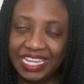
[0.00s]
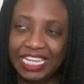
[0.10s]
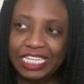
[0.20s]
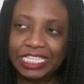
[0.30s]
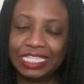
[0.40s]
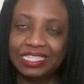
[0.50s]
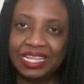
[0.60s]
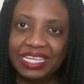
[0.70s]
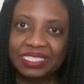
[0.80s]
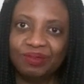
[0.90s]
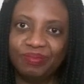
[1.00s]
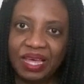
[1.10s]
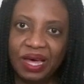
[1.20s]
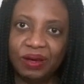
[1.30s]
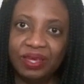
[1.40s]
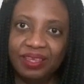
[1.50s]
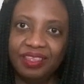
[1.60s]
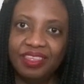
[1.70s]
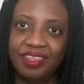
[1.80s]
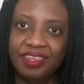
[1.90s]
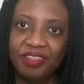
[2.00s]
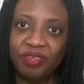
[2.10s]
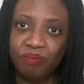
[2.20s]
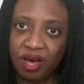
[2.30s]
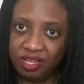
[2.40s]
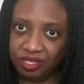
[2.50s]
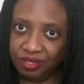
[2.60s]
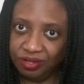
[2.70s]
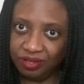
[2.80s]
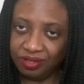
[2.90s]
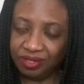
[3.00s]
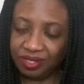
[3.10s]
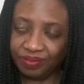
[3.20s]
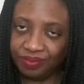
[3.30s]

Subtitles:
is less about the monsters